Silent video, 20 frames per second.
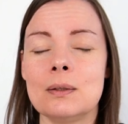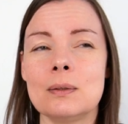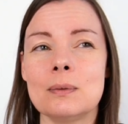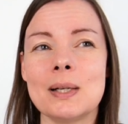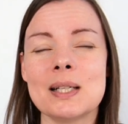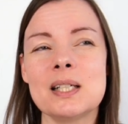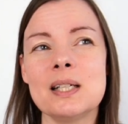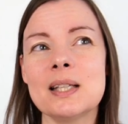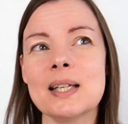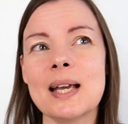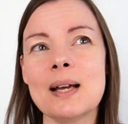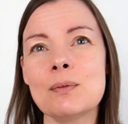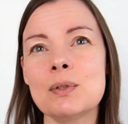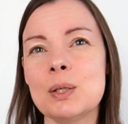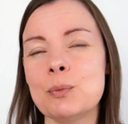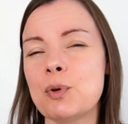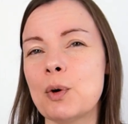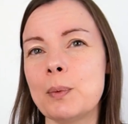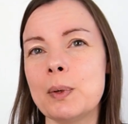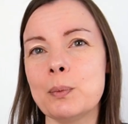Well, actually, the
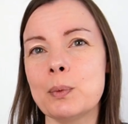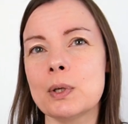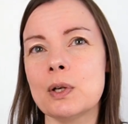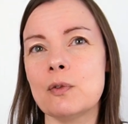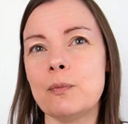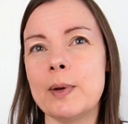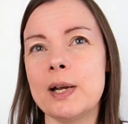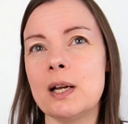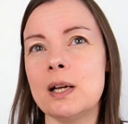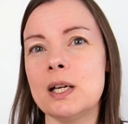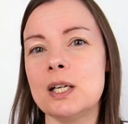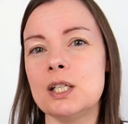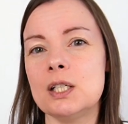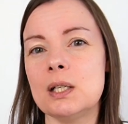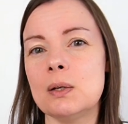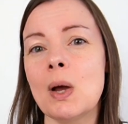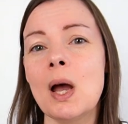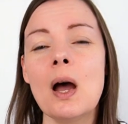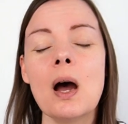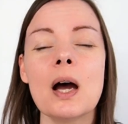counting probably wouldn't have been an
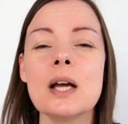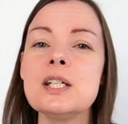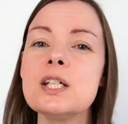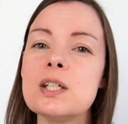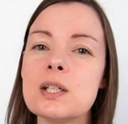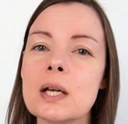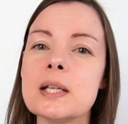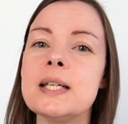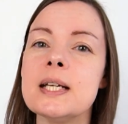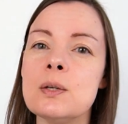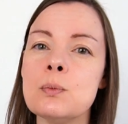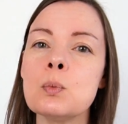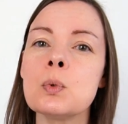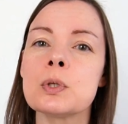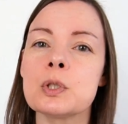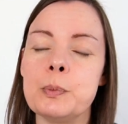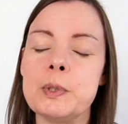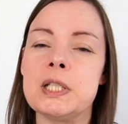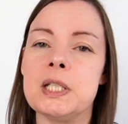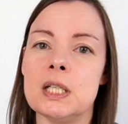issue. I didn't
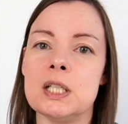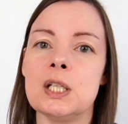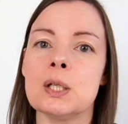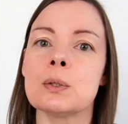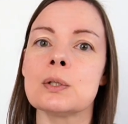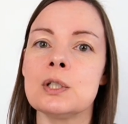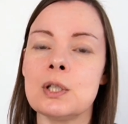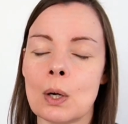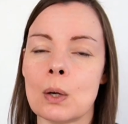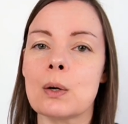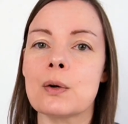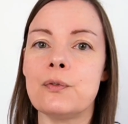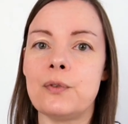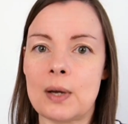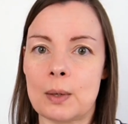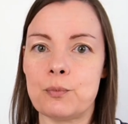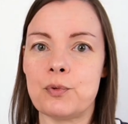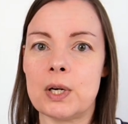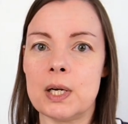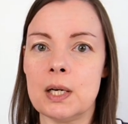want to be stitching on dark
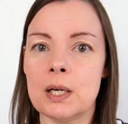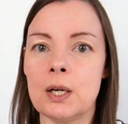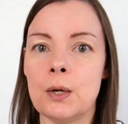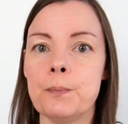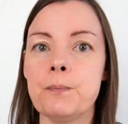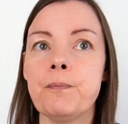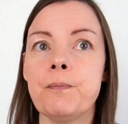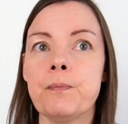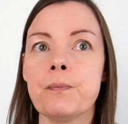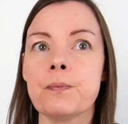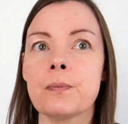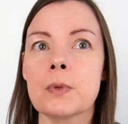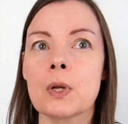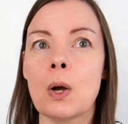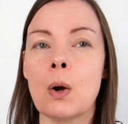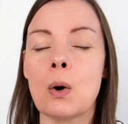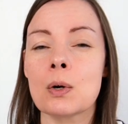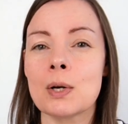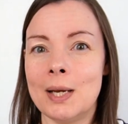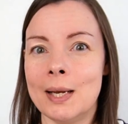fabric
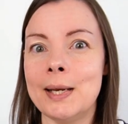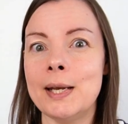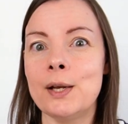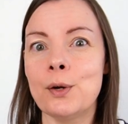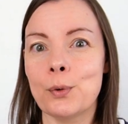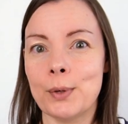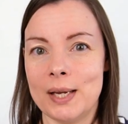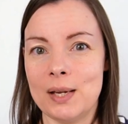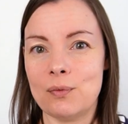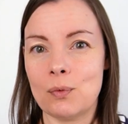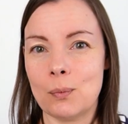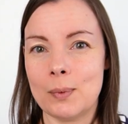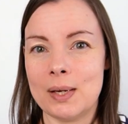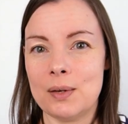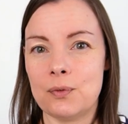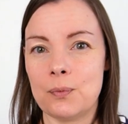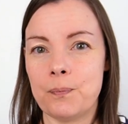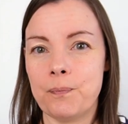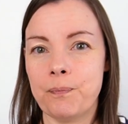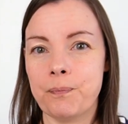on linen or even
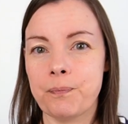weave.